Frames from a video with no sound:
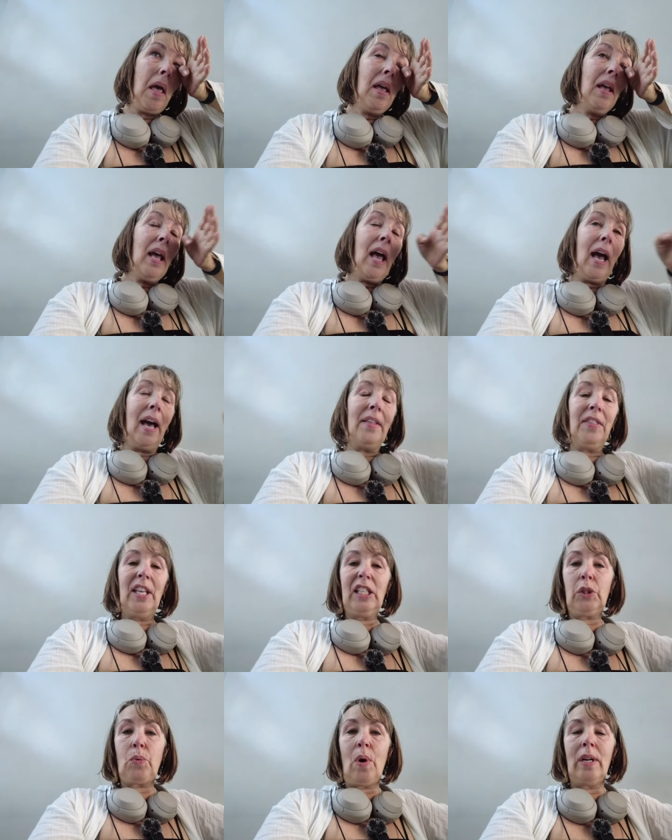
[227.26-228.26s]
and
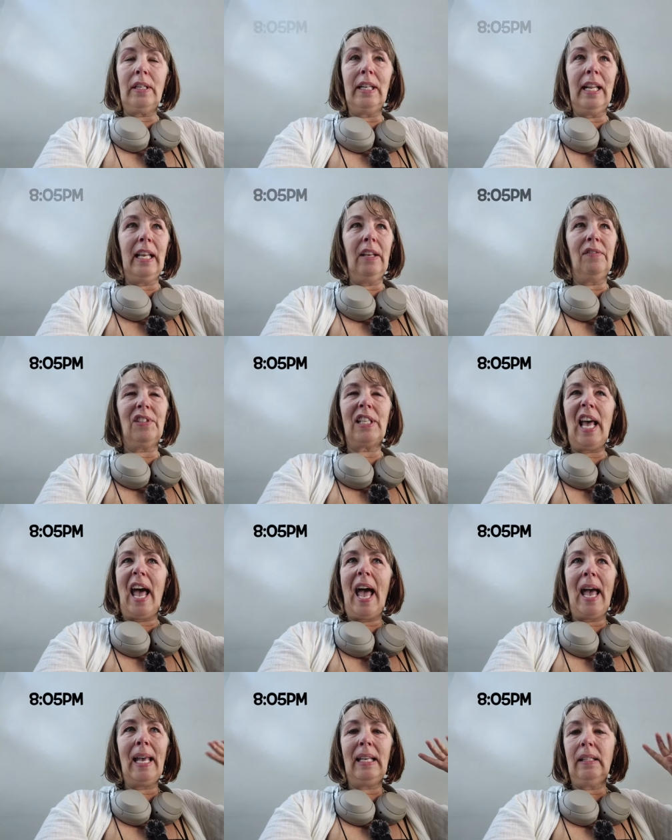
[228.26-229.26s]
this one leaves at
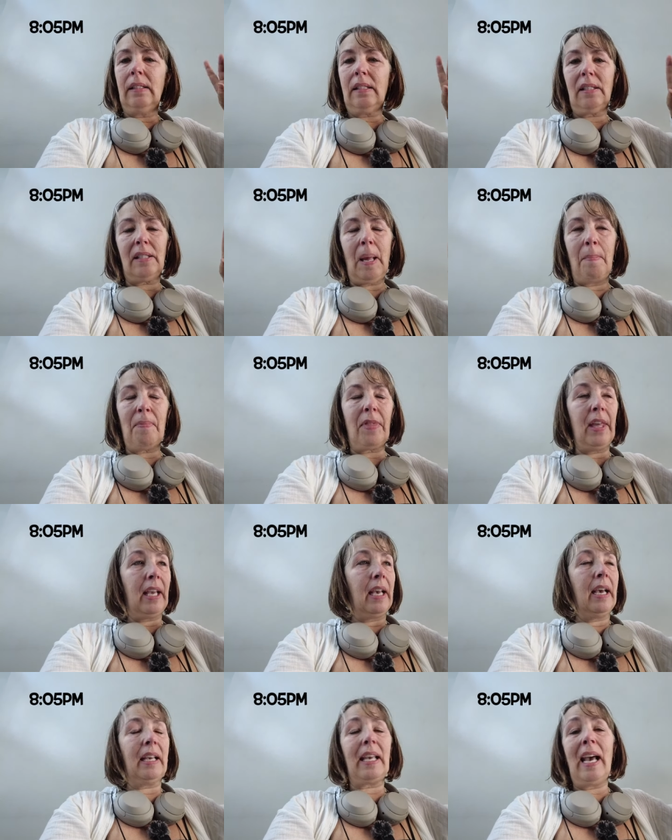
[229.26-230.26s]
eight something
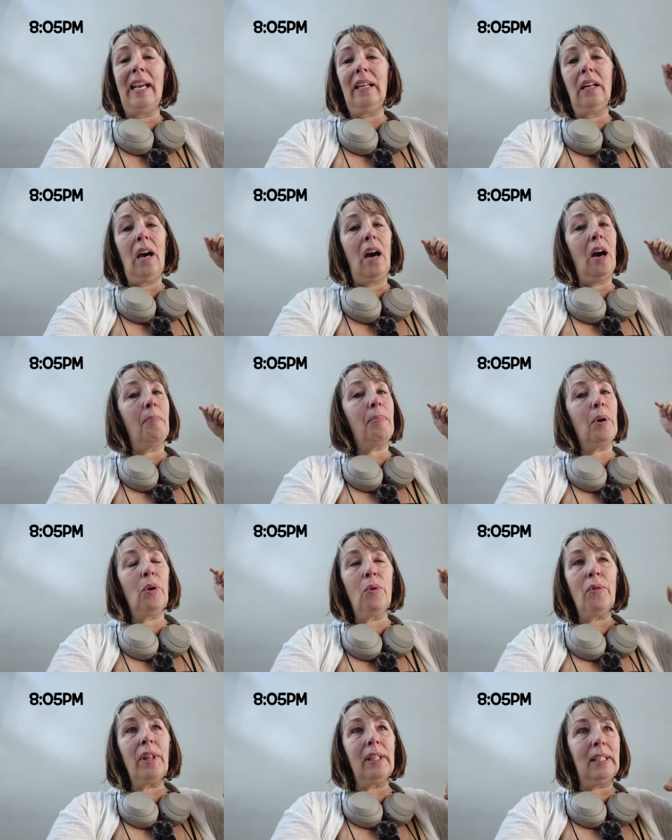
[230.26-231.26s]
again. I'll put
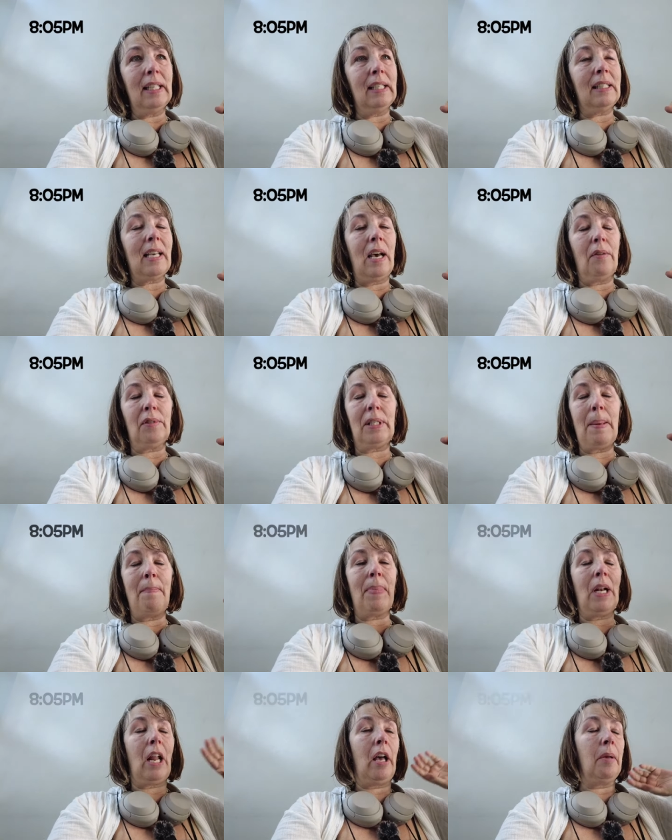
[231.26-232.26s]
all the details in
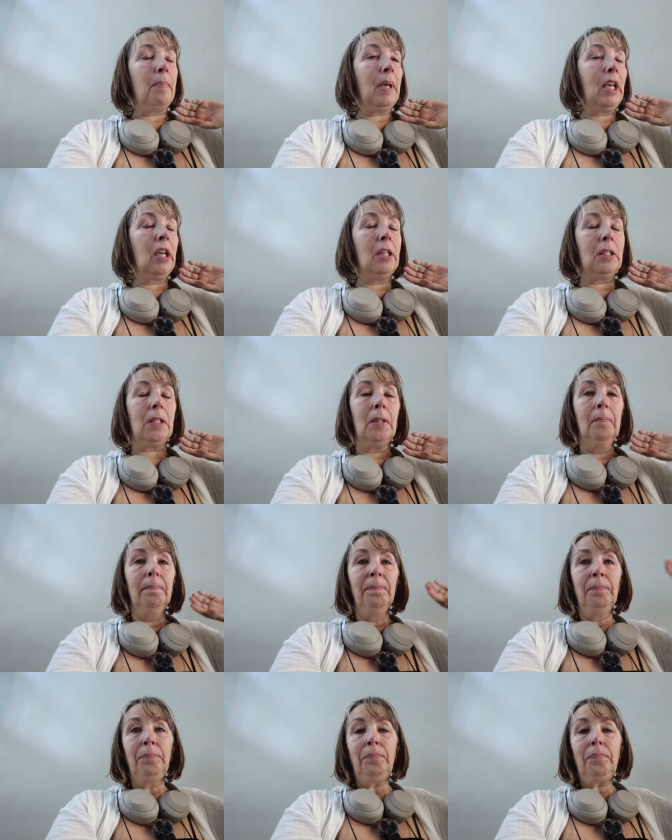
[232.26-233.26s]
below because
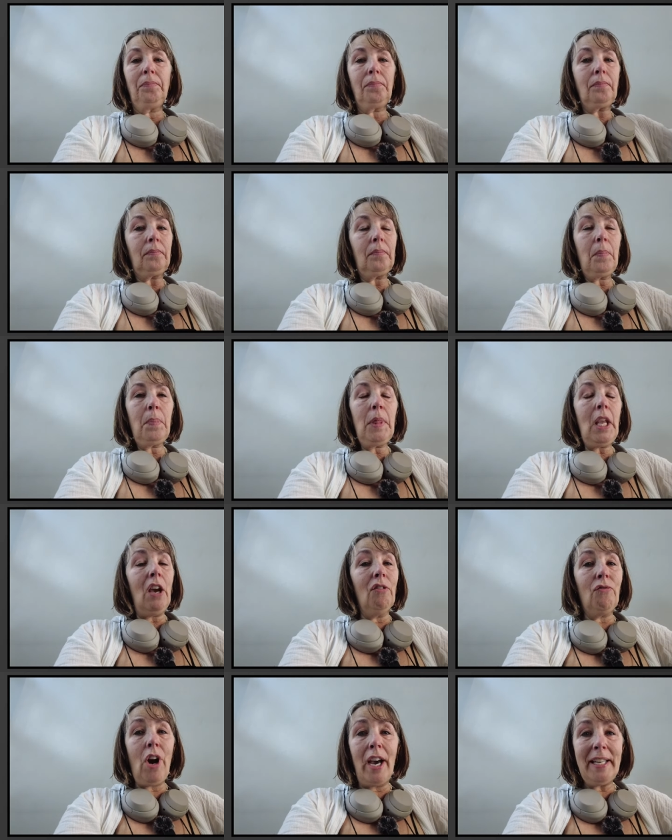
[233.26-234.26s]

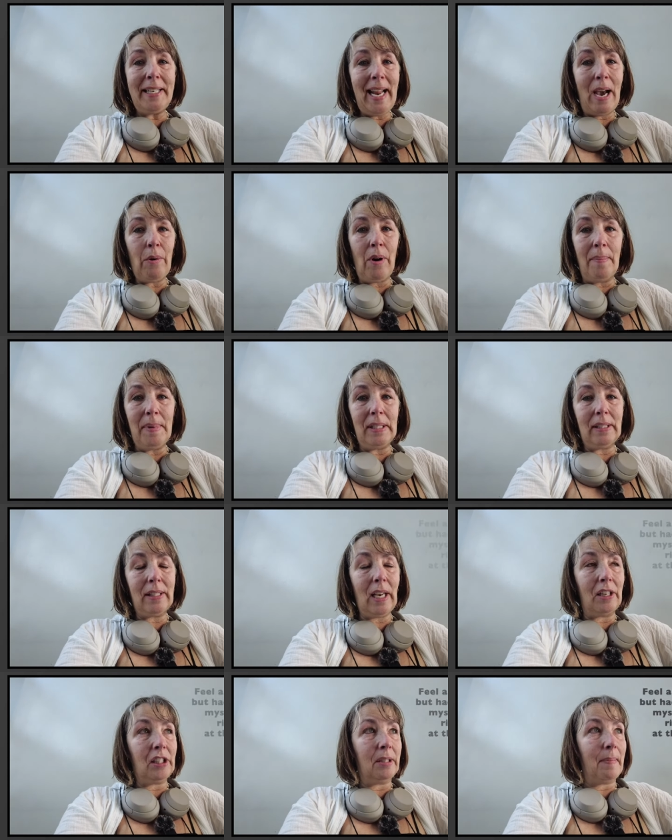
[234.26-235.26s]
right now I'm in
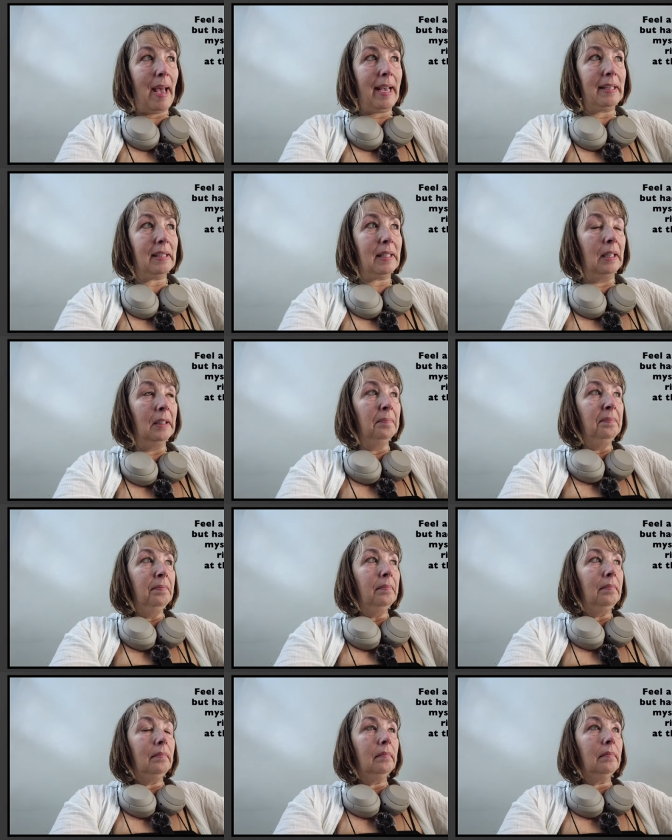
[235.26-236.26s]
such a mess.
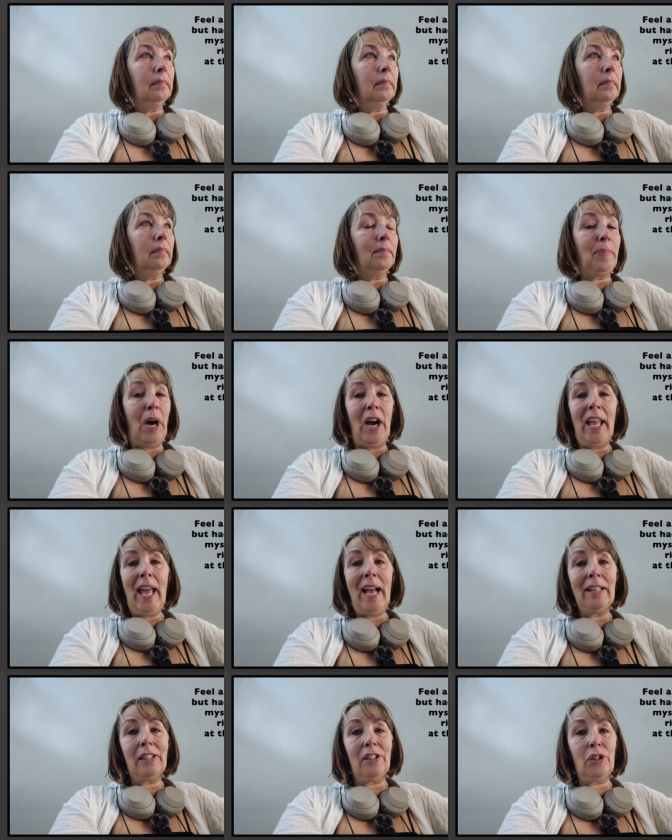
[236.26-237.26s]
But I
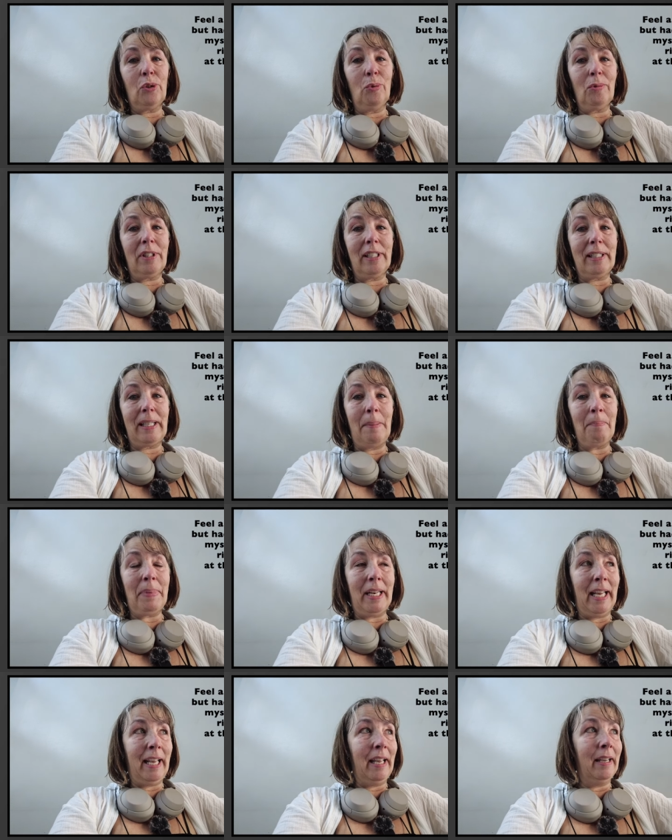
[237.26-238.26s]
had to talk to
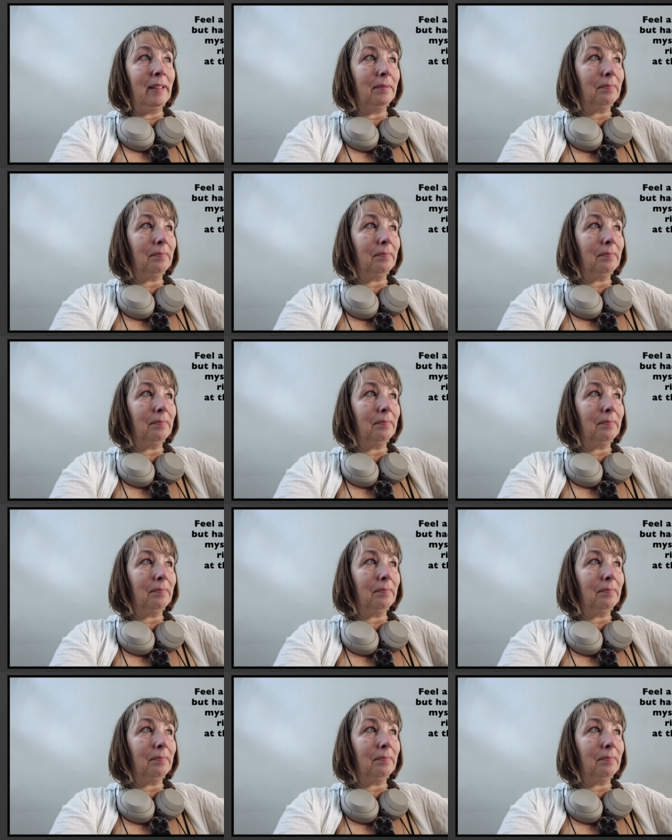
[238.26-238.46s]
somebody.